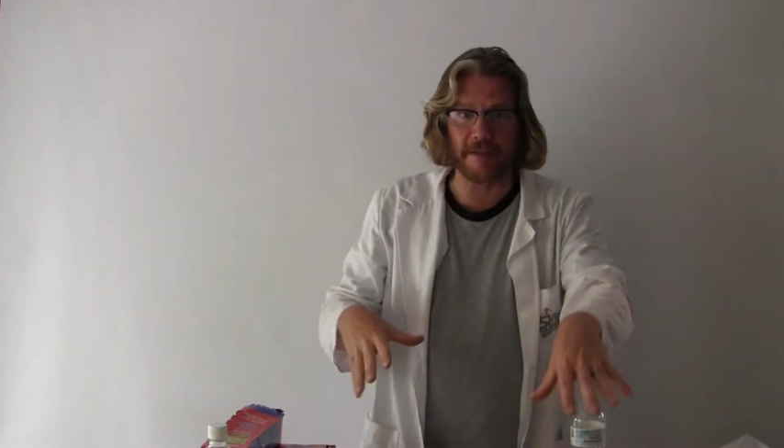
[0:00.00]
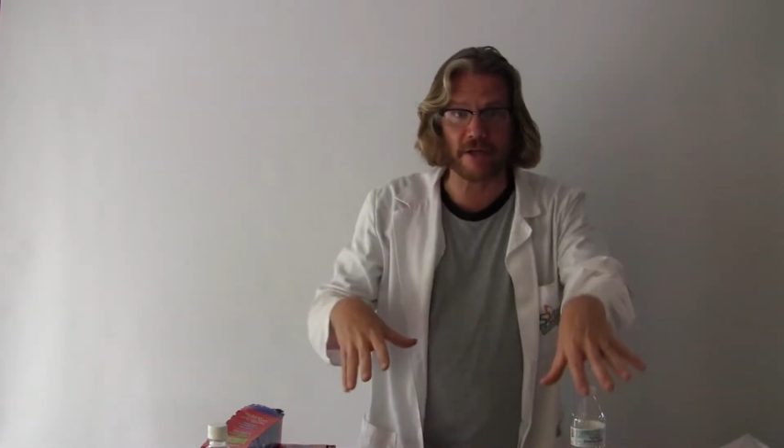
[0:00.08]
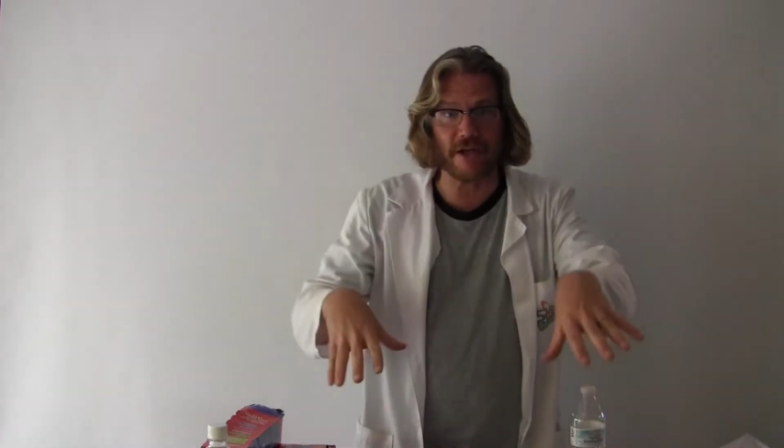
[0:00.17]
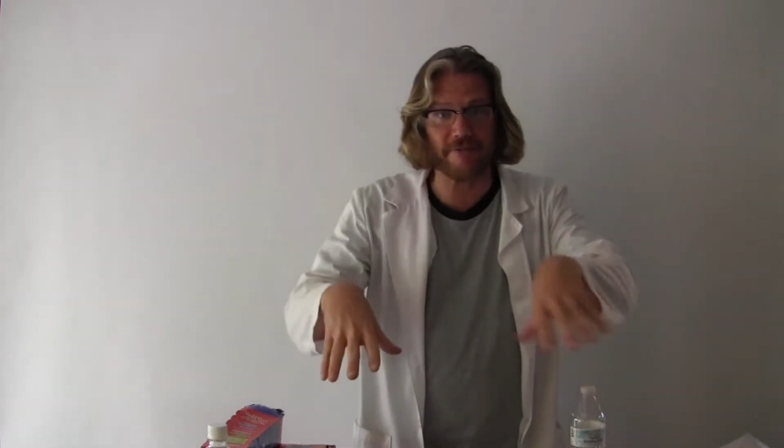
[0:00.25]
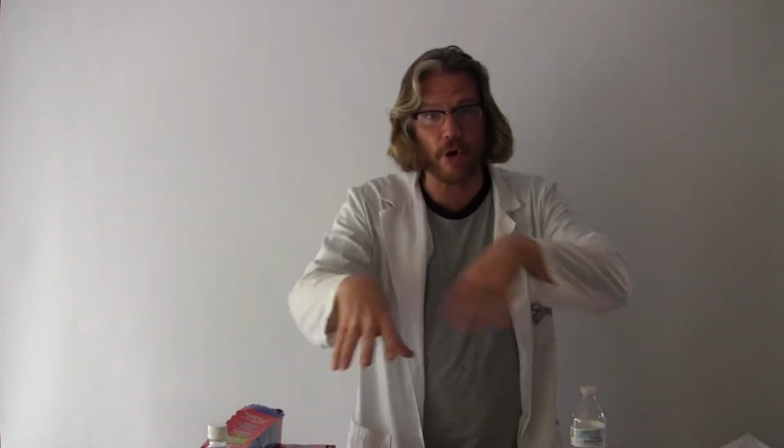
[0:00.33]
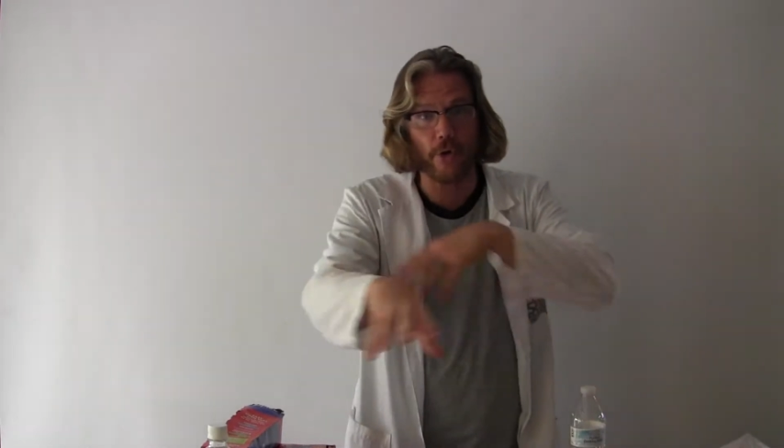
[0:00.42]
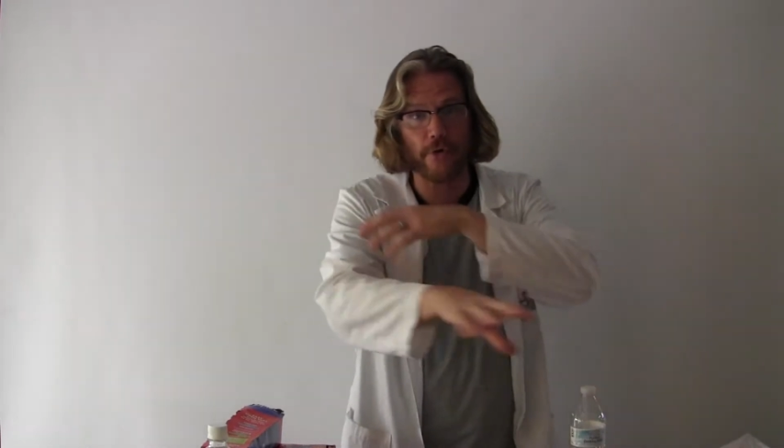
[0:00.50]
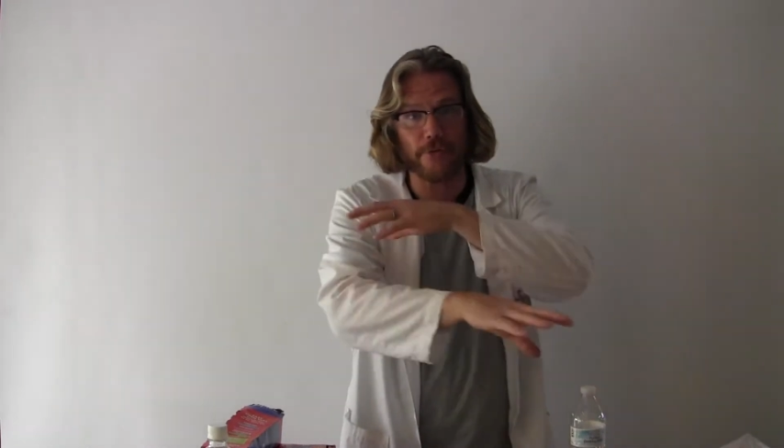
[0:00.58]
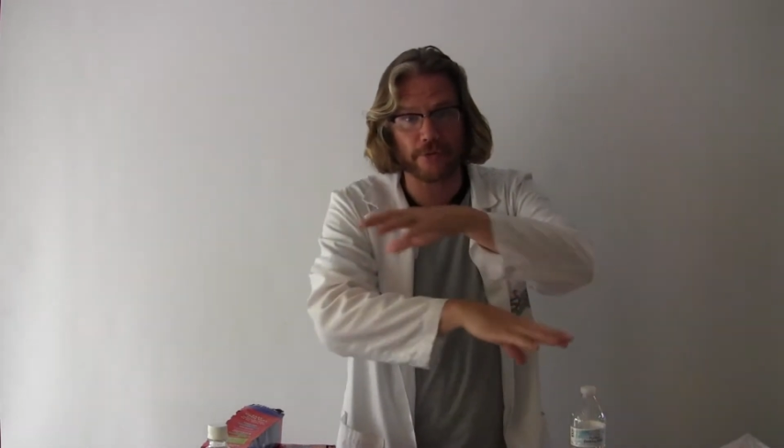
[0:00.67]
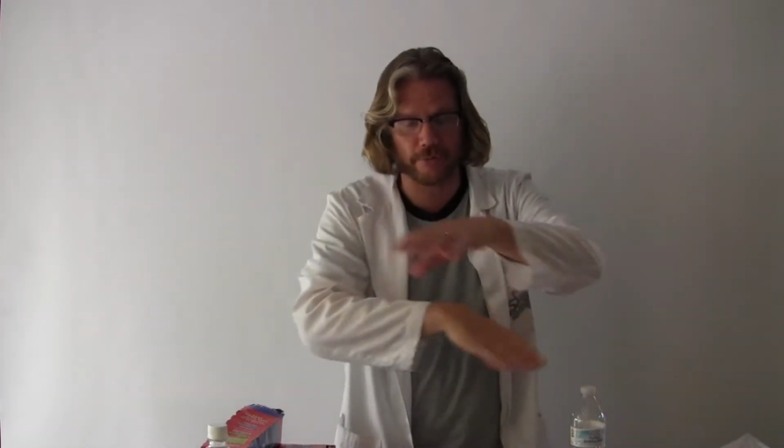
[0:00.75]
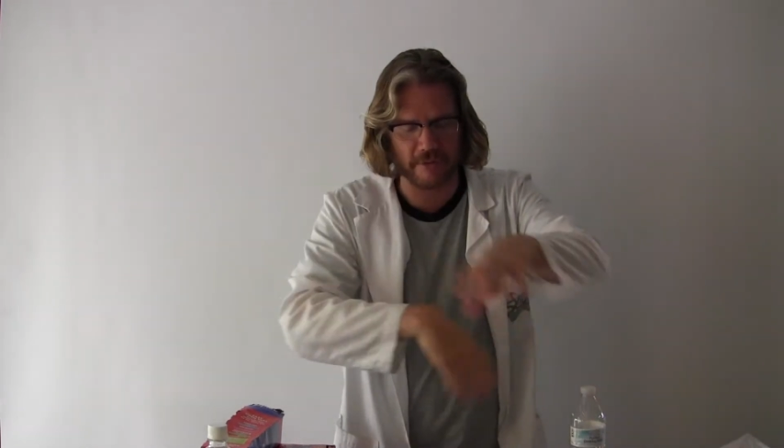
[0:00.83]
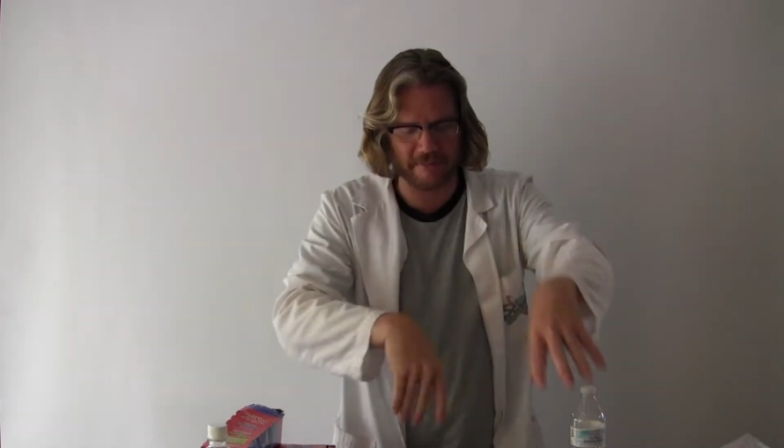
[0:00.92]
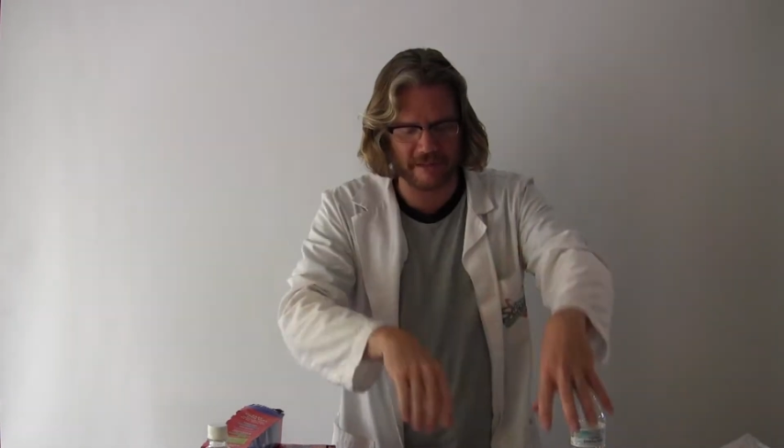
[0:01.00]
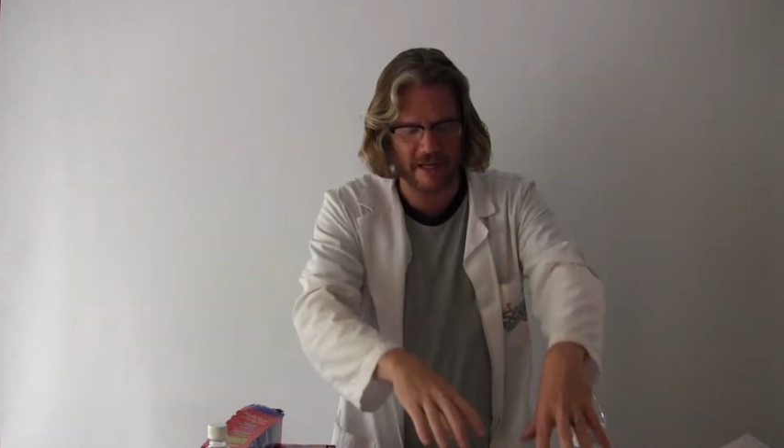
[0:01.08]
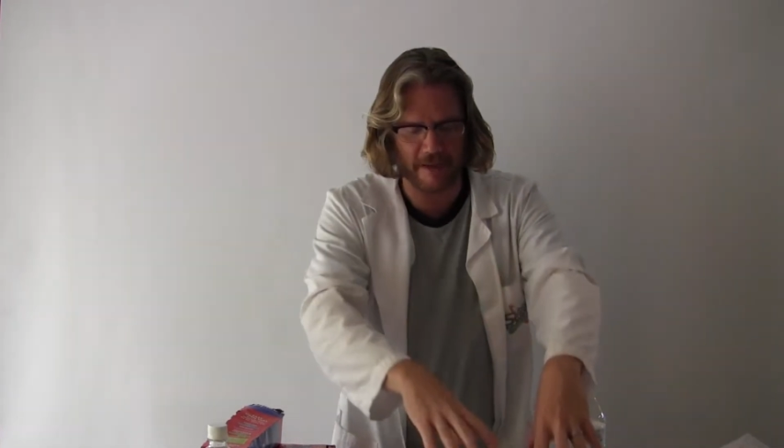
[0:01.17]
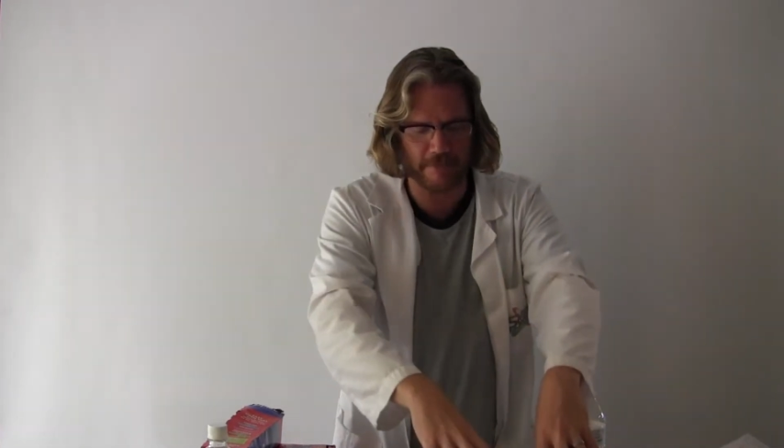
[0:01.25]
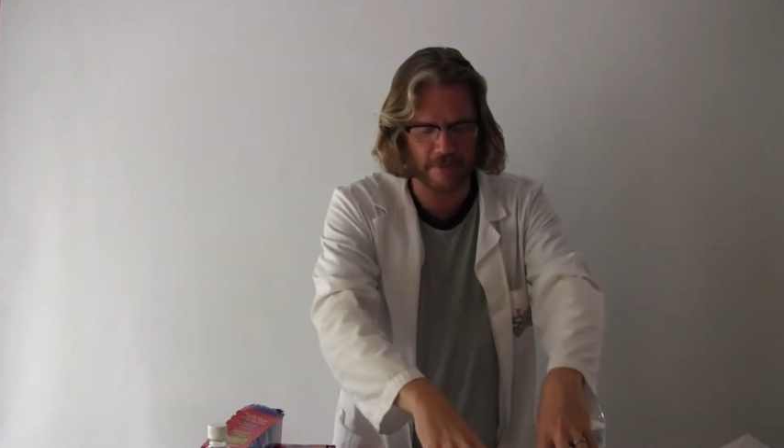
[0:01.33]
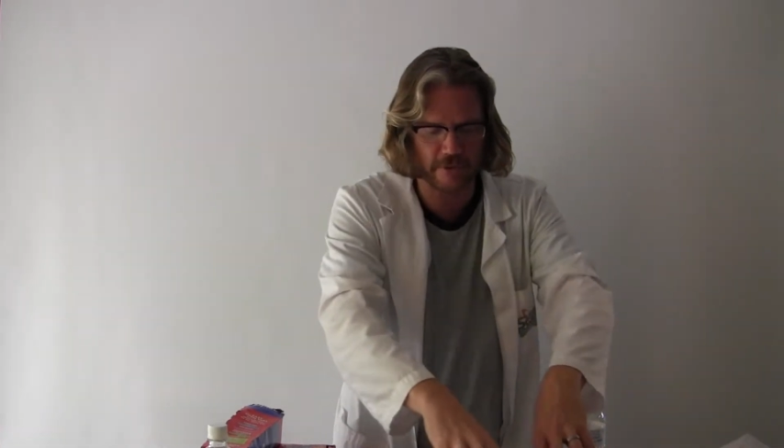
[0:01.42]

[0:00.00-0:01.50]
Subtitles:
Now you have all 3 of the campers